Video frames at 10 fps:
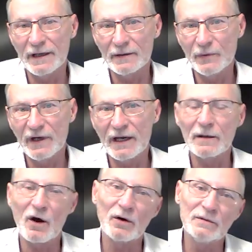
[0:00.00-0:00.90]
we
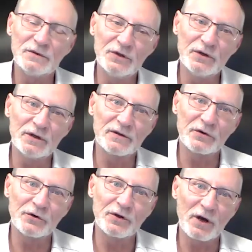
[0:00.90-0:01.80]
can do it
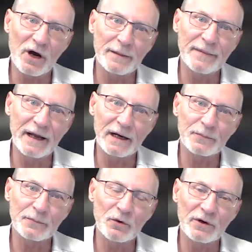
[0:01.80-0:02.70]
through the automatic
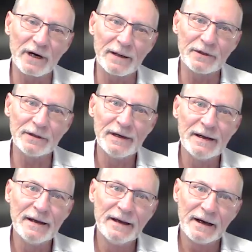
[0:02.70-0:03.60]
programmer.
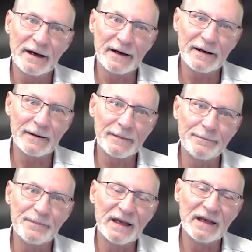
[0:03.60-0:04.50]

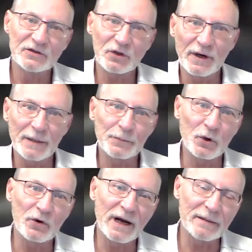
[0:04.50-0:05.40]
So it
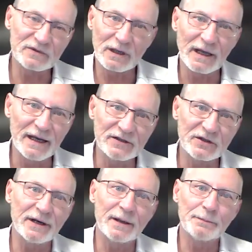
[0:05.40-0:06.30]
programs the
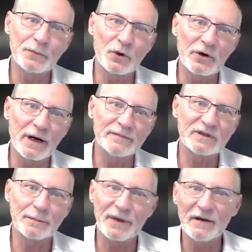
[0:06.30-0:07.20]
laser and it
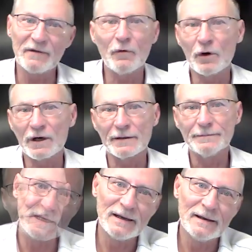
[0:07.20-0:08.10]
programs the P4.
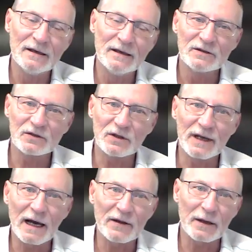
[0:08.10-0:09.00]
So
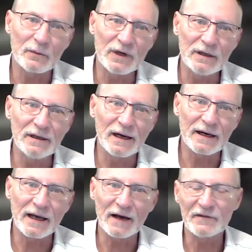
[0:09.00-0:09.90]
now that we
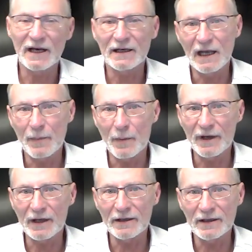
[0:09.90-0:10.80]
have that
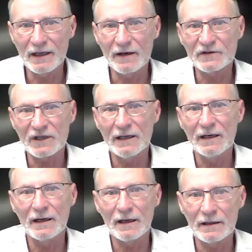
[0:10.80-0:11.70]
capability of
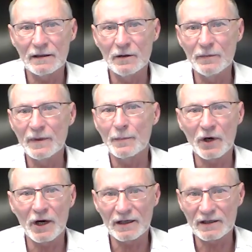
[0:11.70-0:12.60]
sending alumina
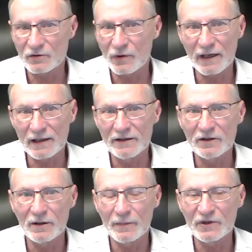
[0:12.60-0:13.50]
products directly
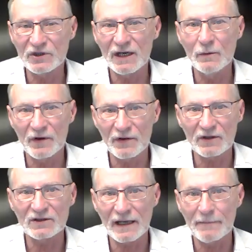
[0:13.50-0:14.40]
to the machine with
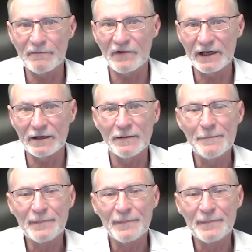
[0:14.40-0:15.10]
a step file,